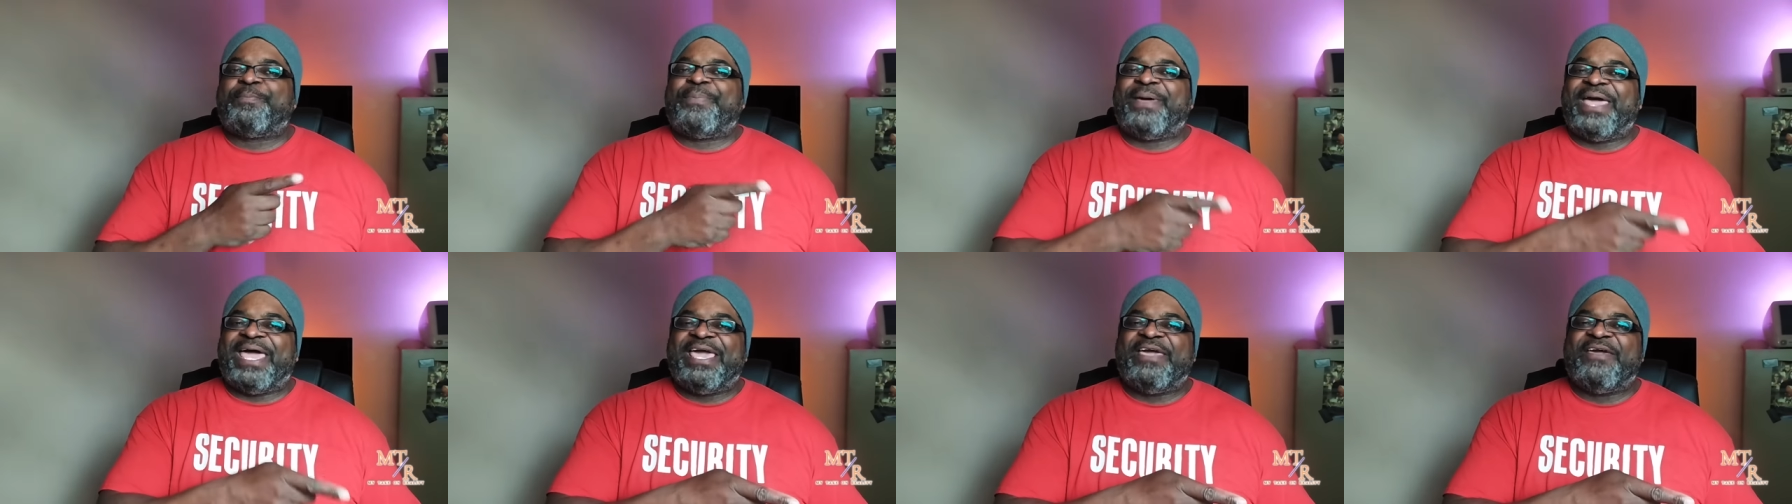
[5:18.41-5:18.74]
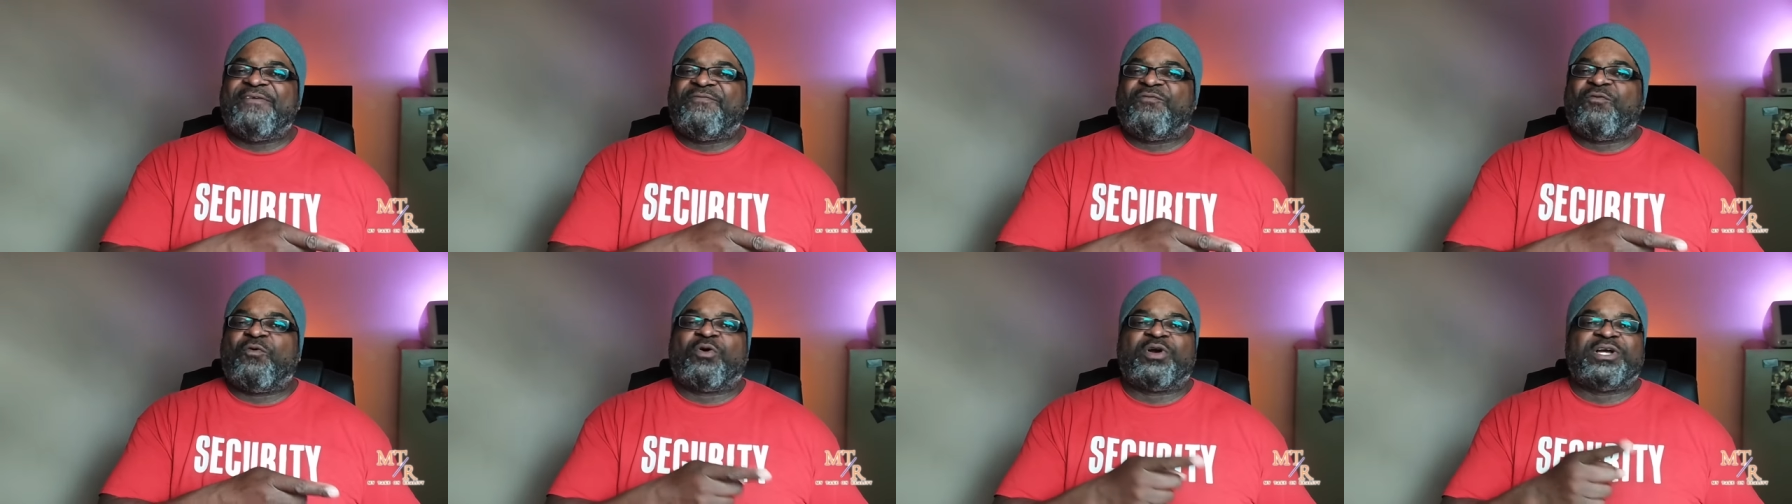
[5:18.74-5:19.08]
pay
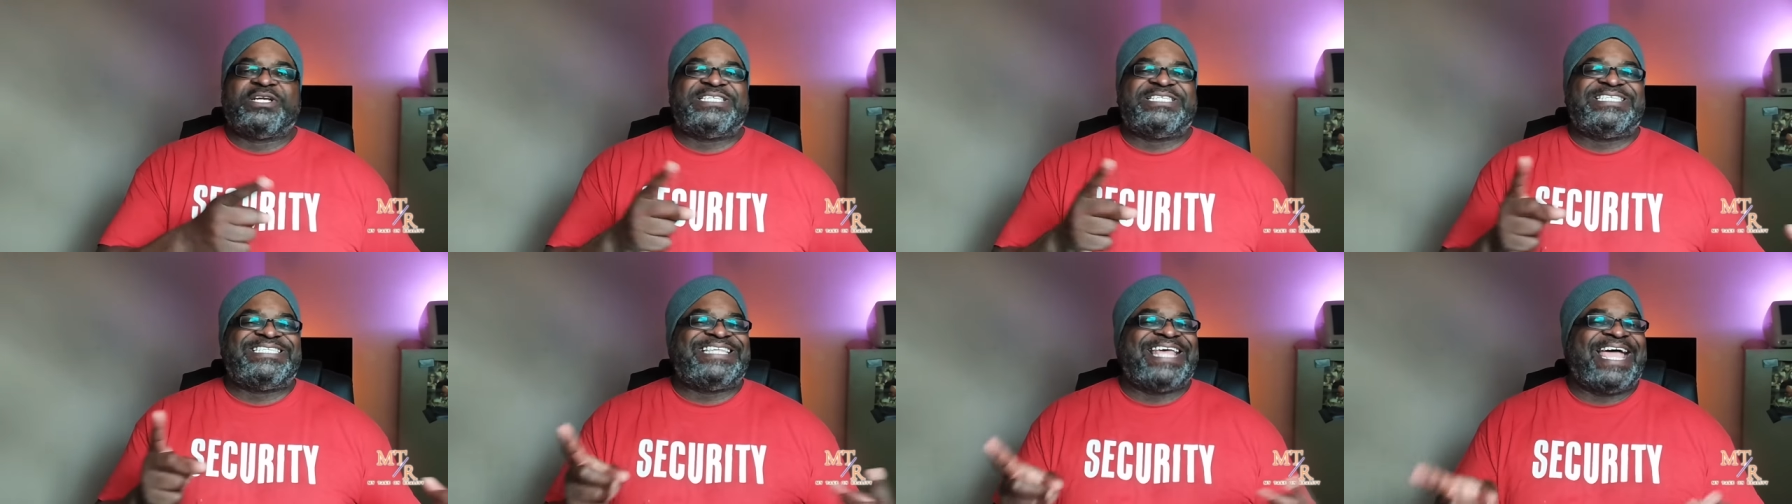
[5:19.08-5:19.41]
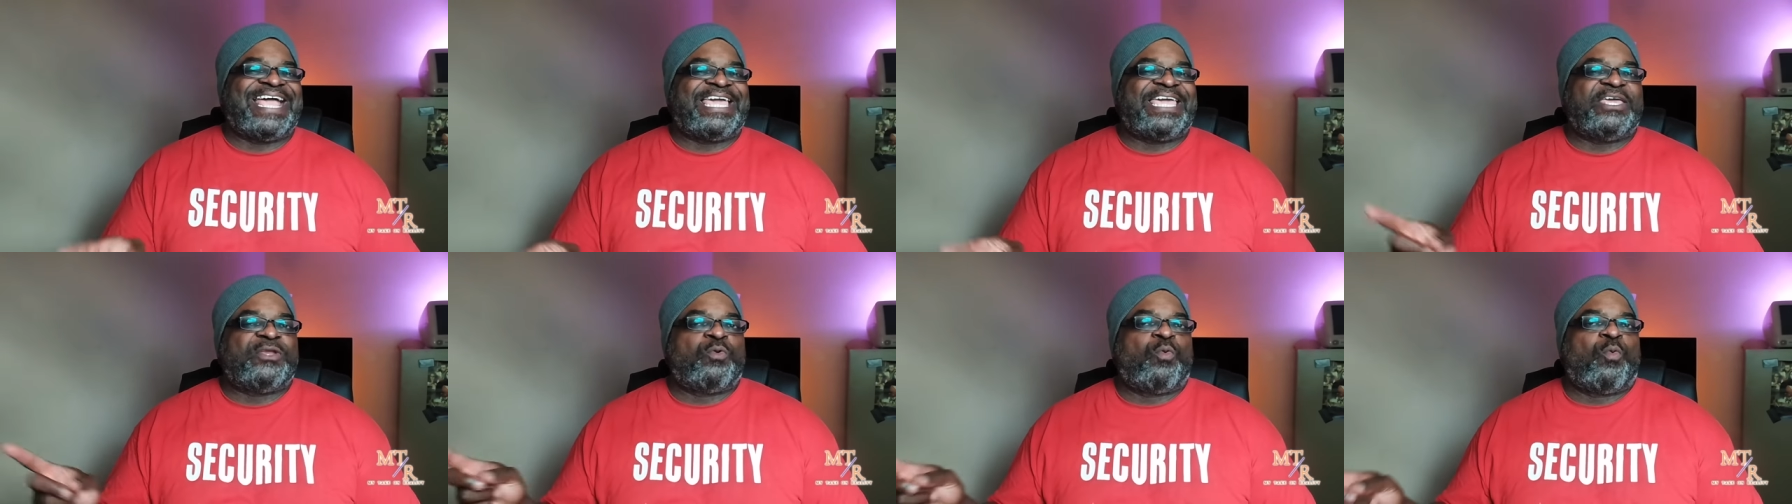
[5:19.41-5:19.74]
for a
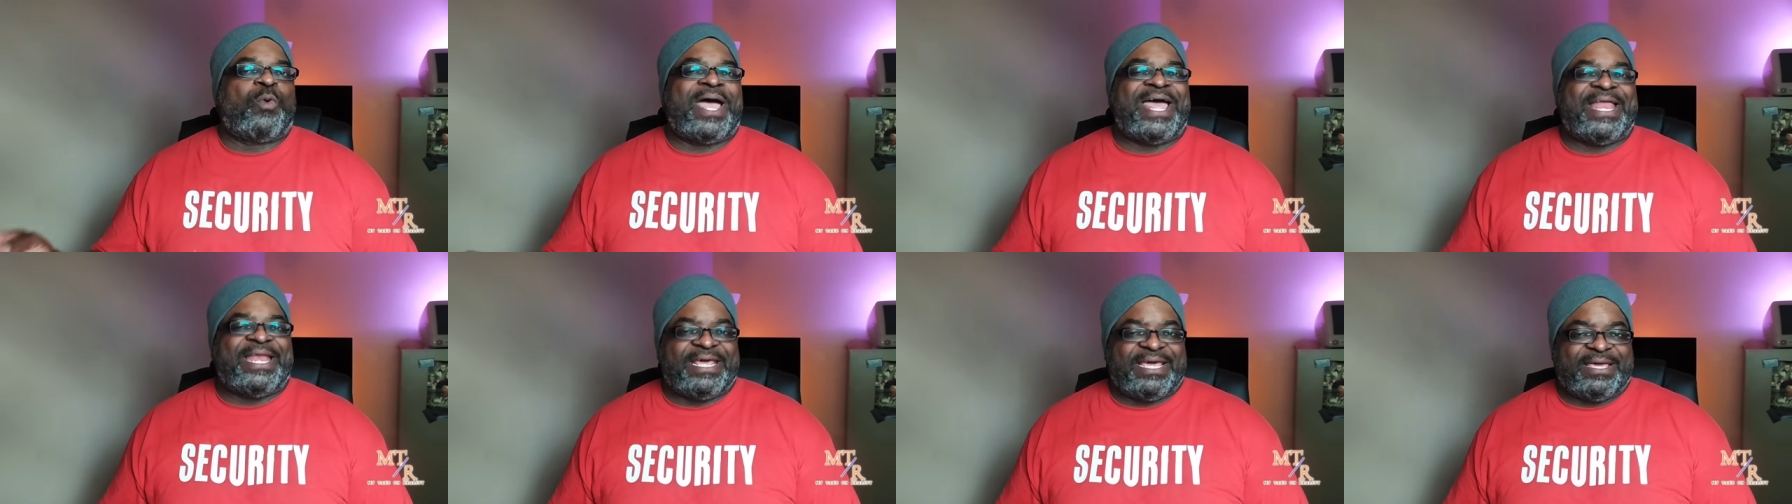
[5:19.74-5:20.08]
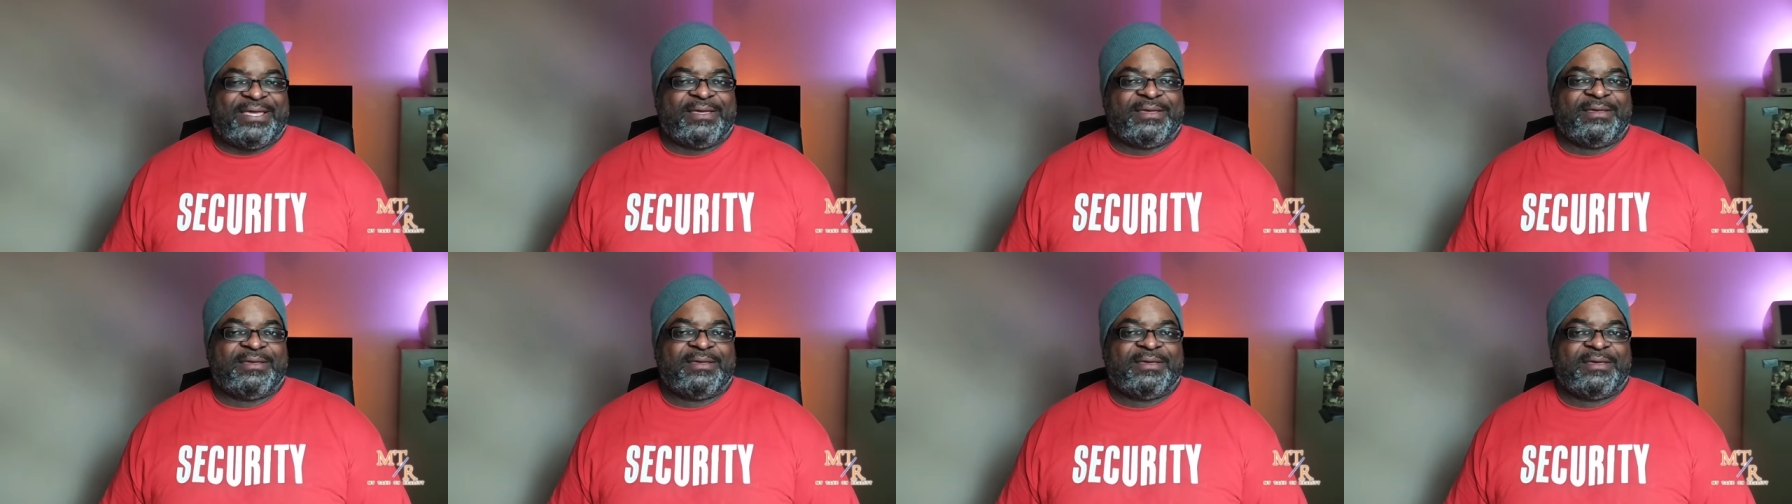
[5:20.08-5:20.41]
second wedding